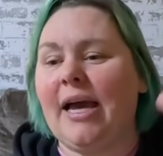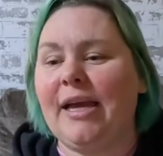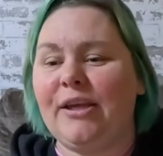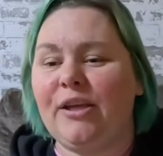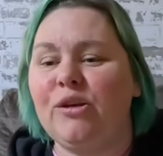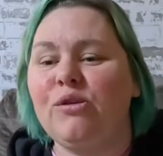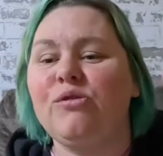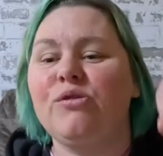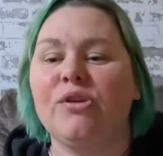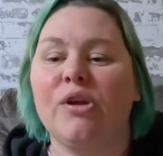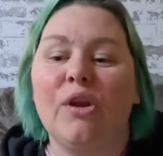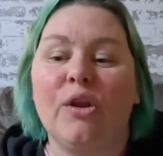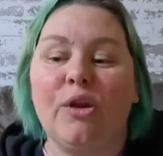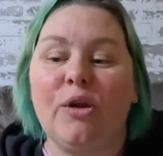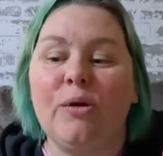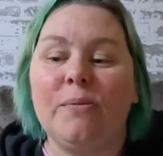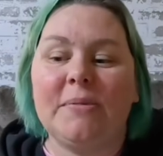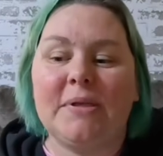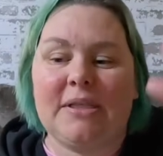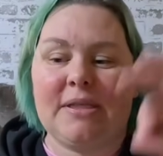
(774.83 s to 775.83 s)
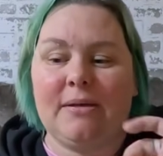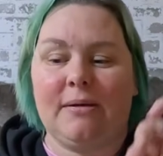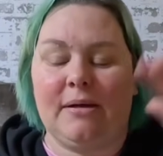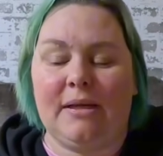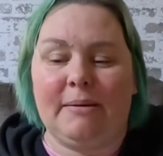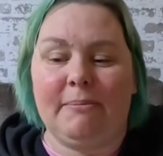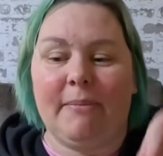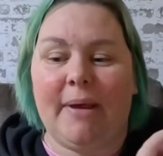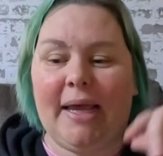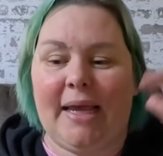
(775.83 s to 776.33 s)
use the loops
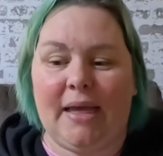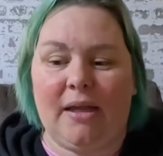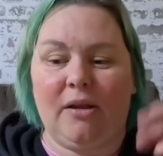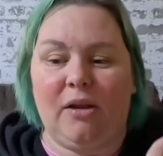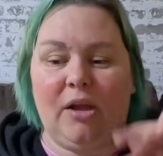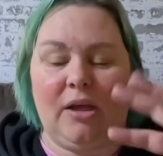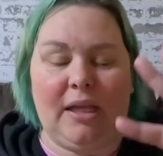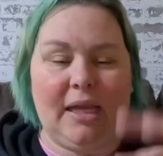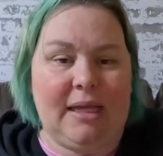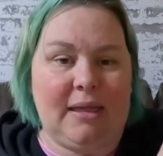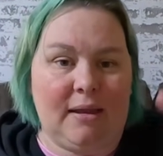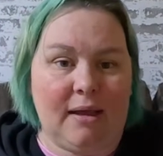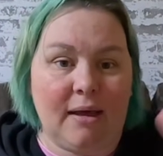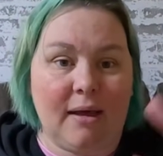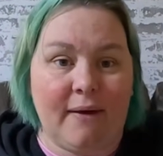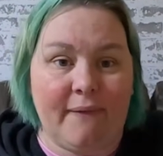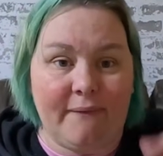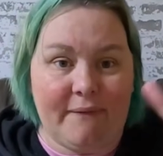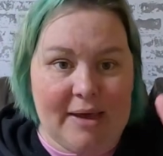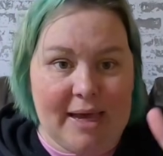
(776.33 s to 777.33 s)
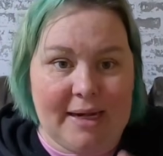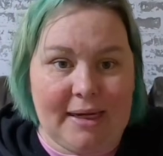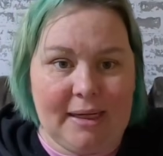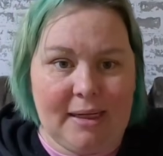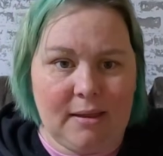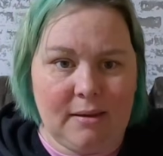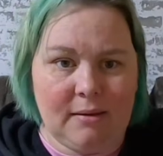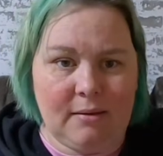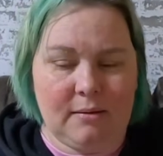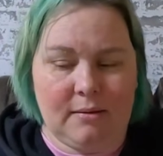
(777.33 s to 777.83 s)
to make it look like the
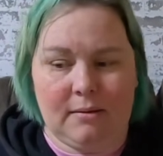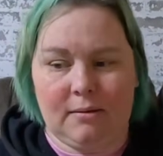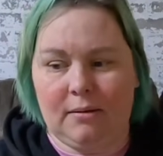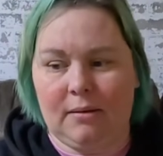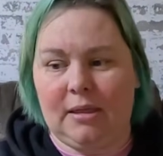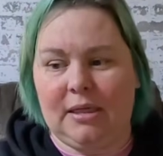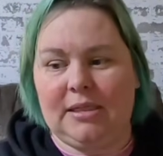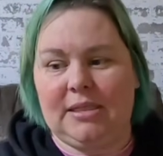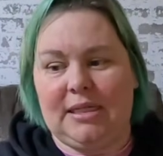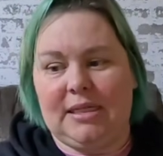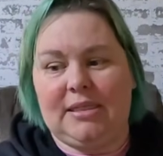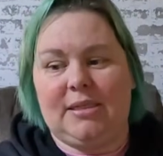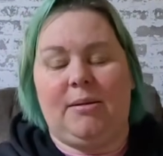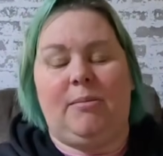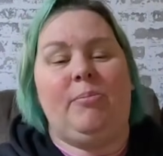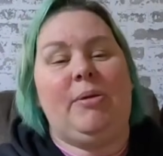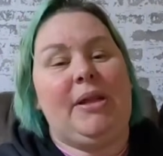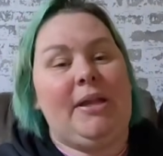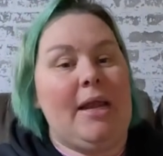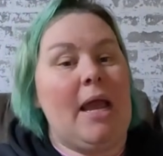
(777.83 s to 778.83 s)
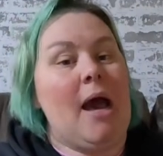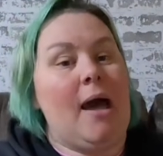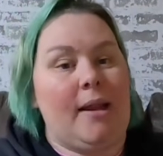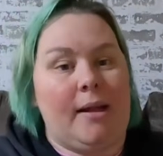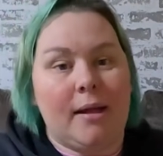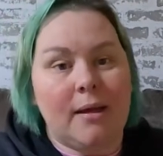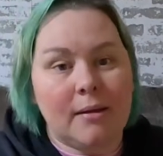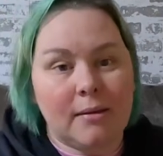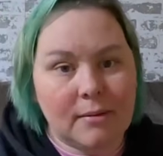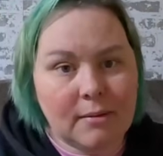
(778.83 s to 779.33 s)
confetti, because it's a
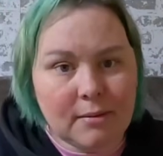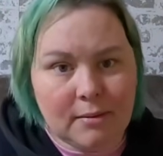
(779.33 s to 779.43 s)
piñata,